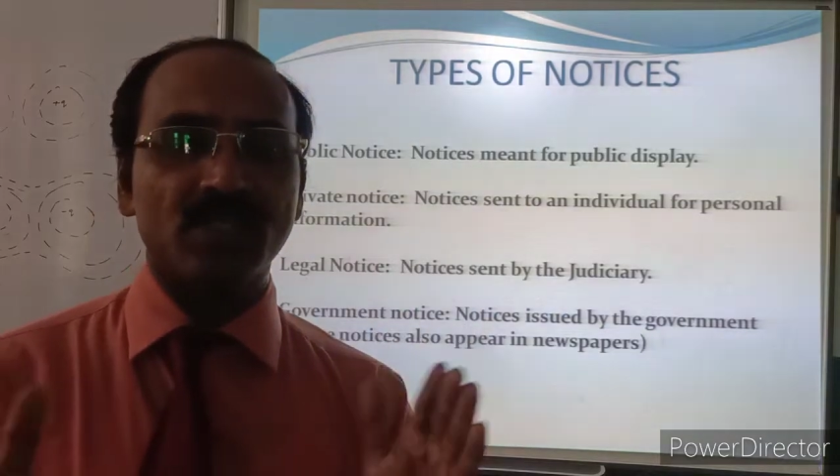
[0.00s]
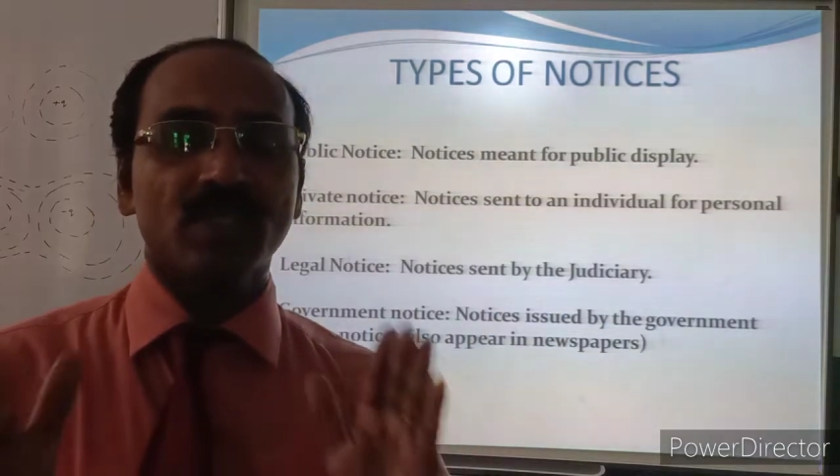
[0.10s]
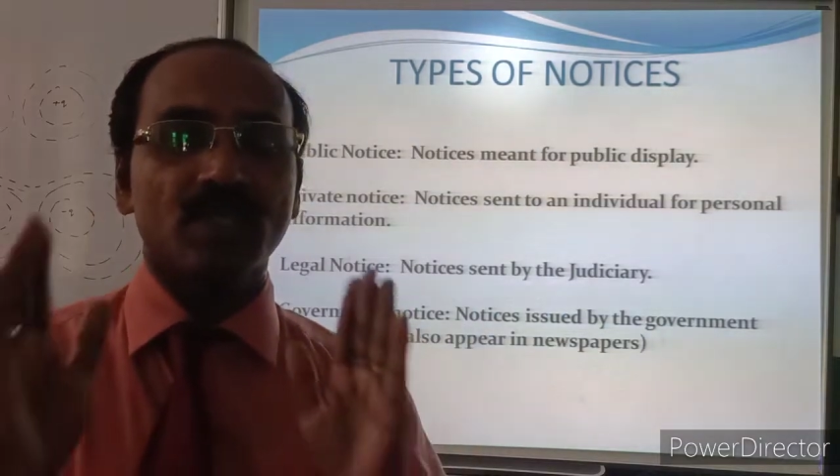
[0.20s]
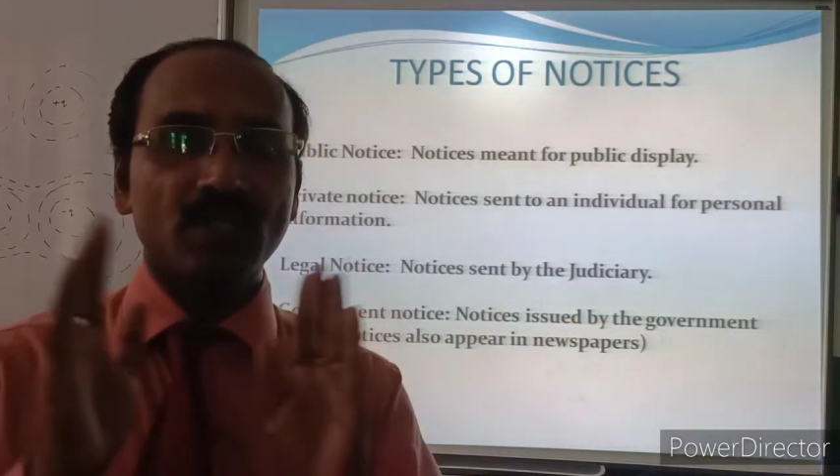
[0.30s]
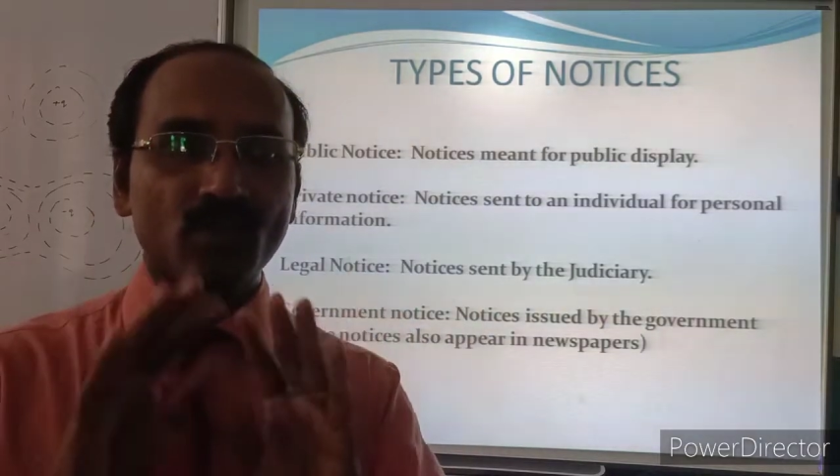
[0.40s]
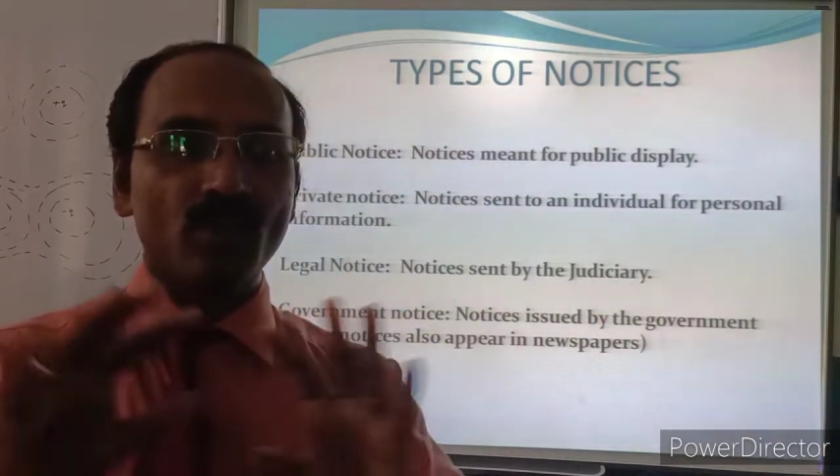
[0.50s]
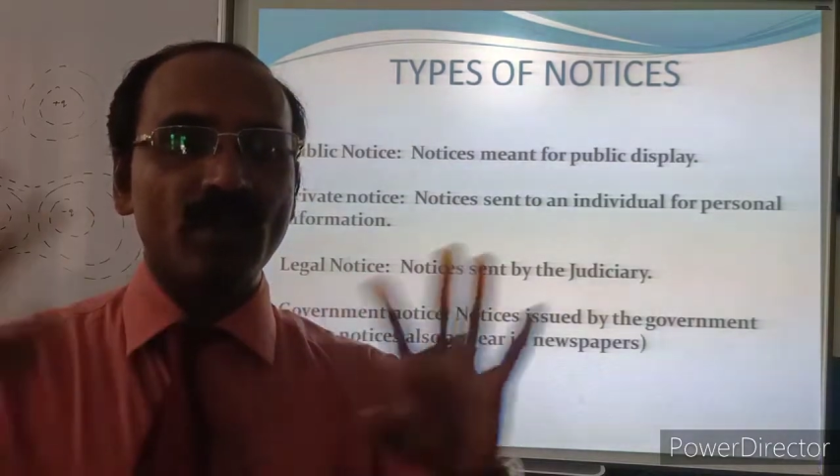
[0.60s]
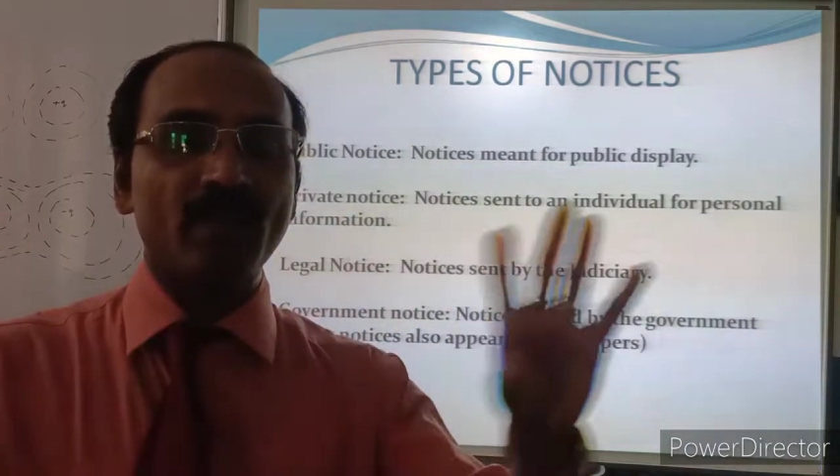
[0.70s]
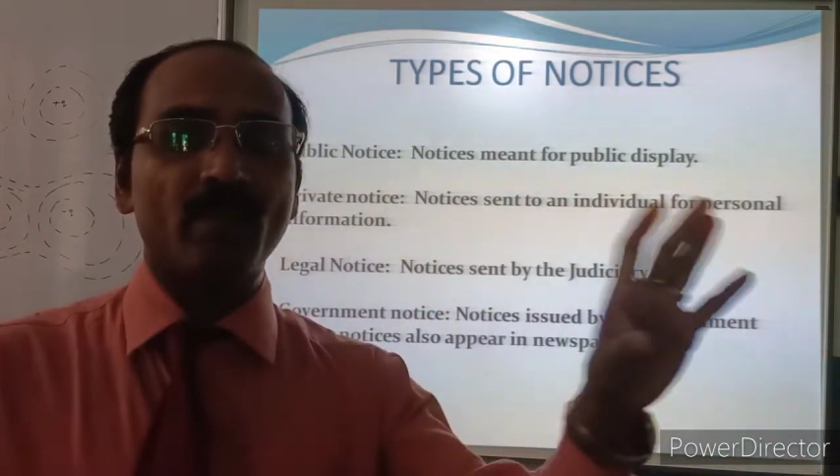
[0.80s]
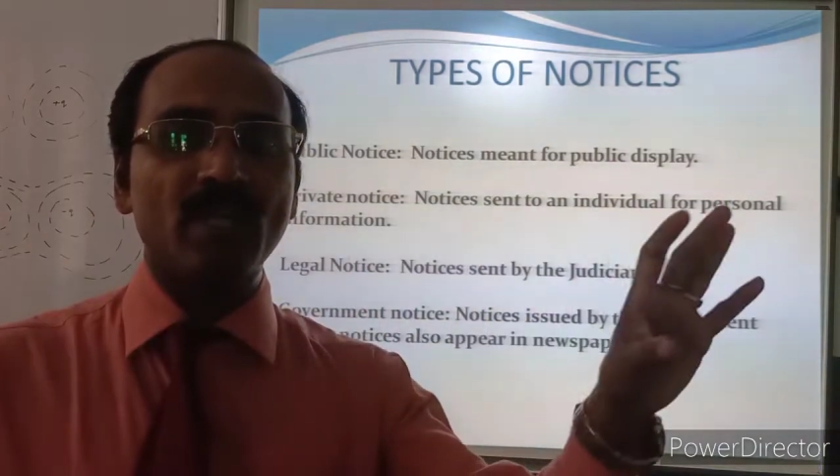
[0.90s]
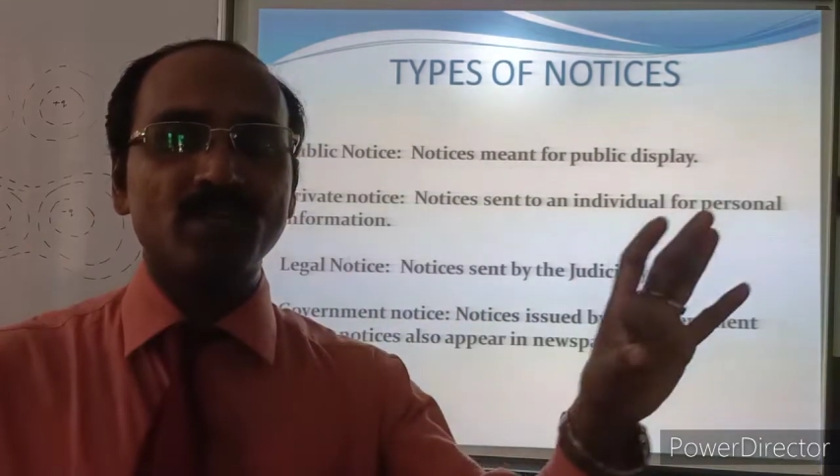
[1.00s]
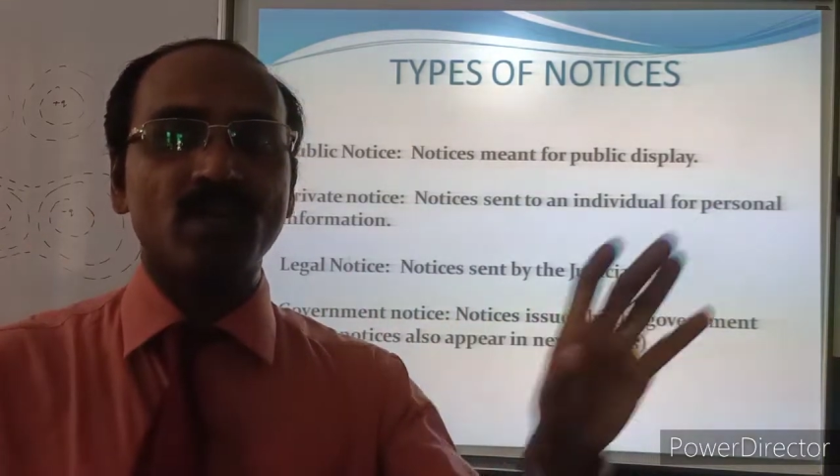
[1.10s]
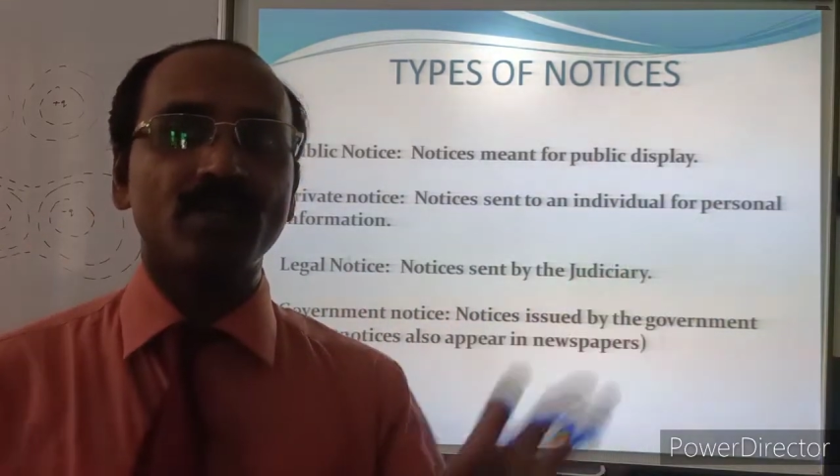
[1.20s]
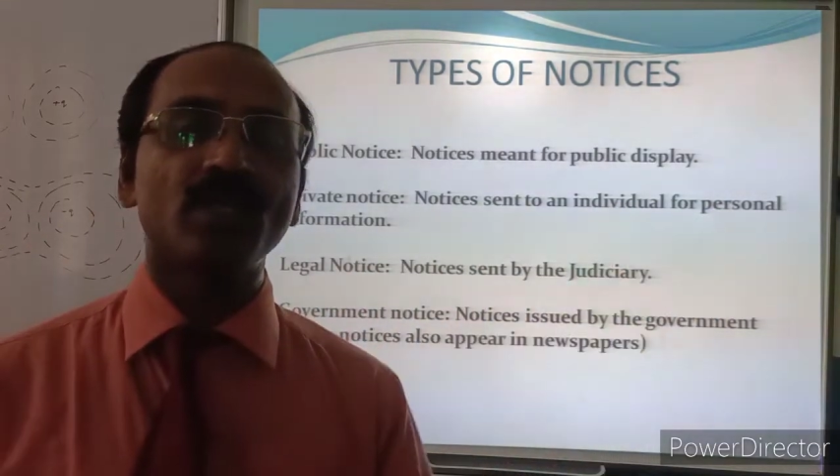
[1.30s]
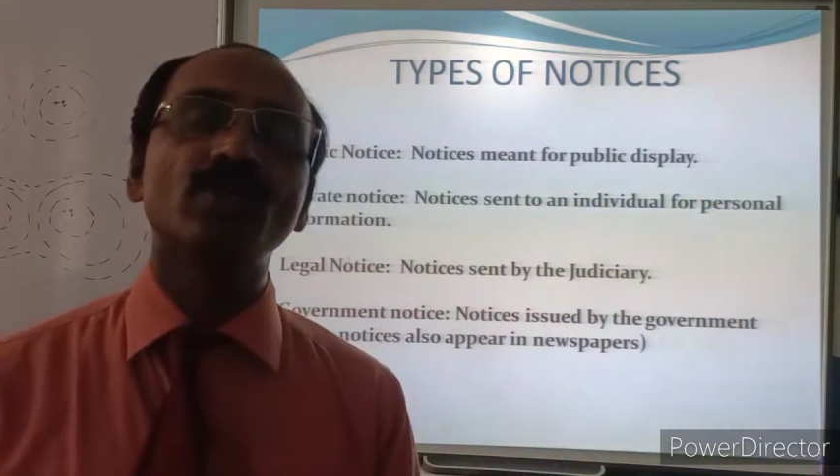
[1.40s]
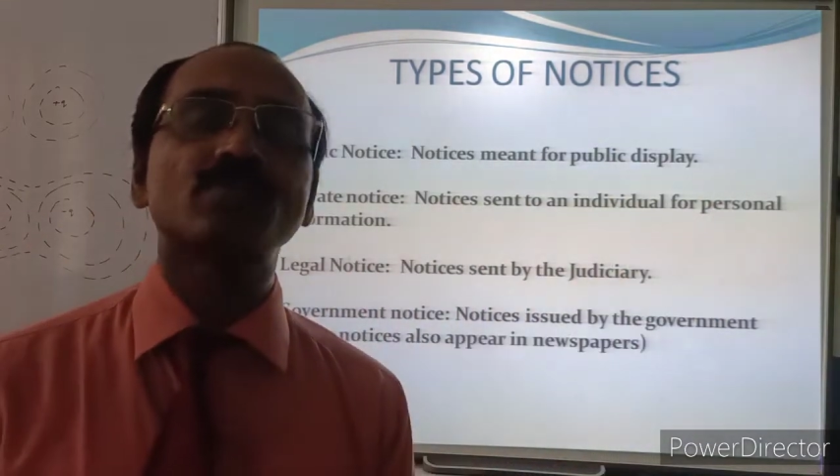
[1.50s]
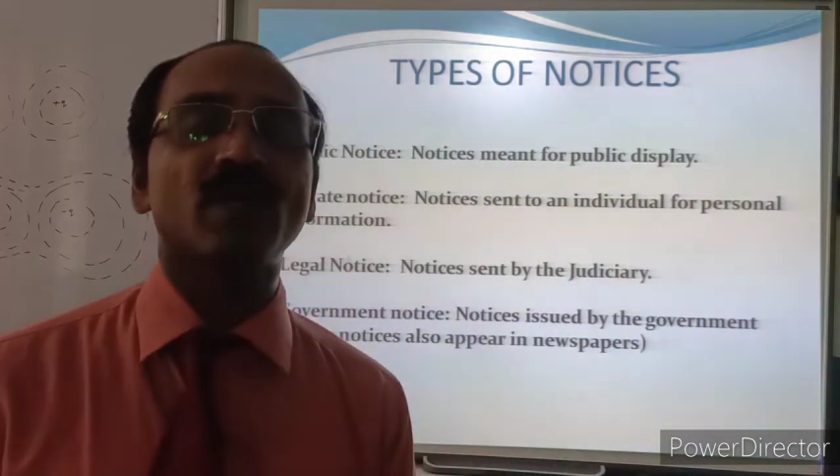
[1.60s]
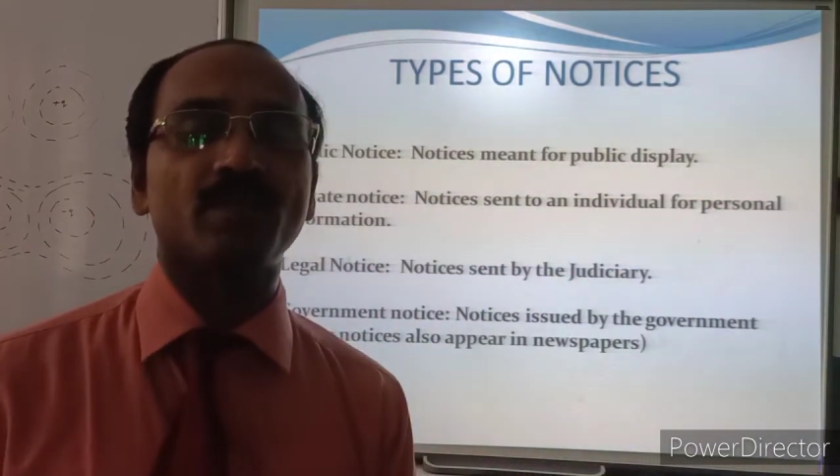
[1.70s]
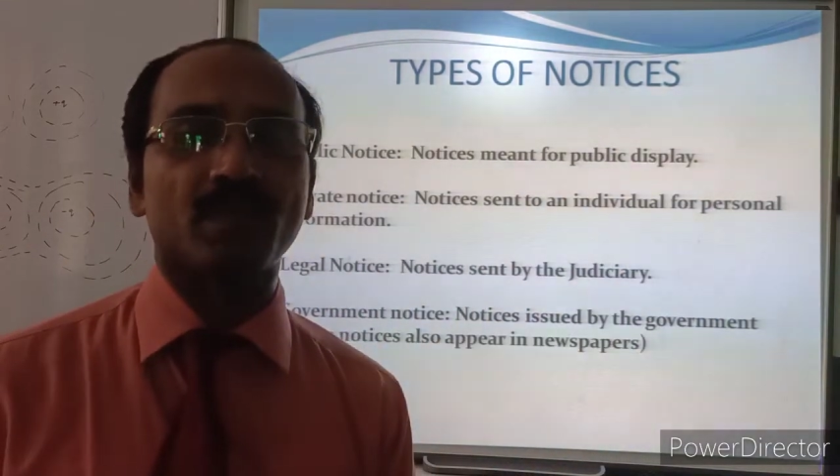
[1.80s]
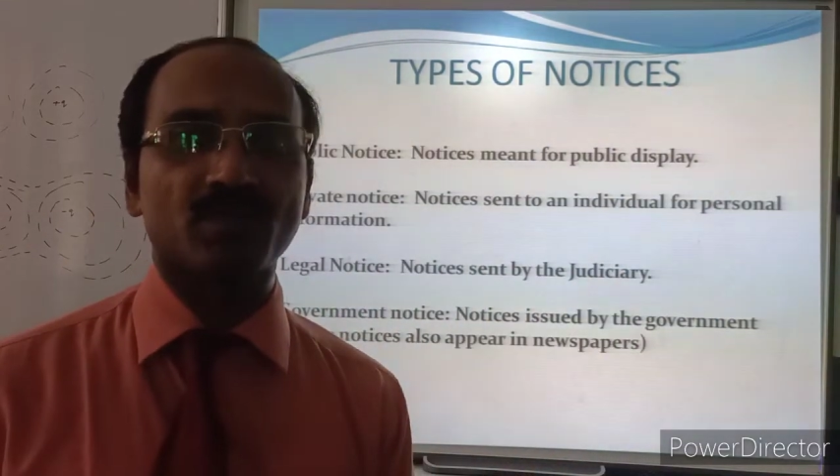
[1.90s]
it will be published in the
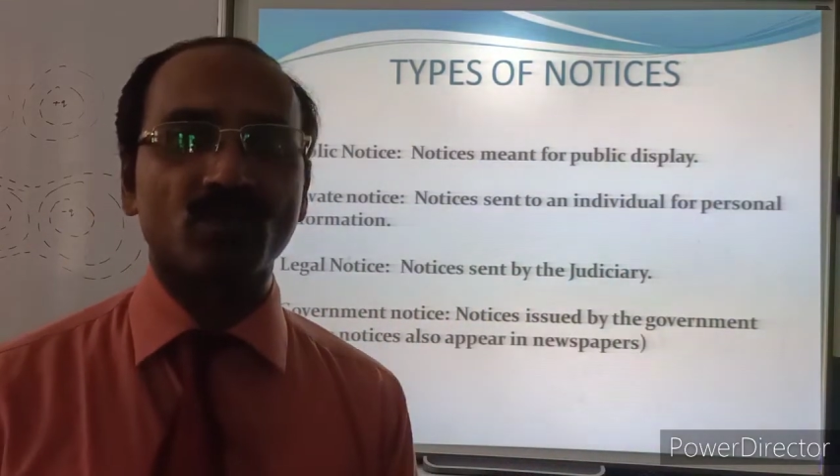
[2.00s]
newspaper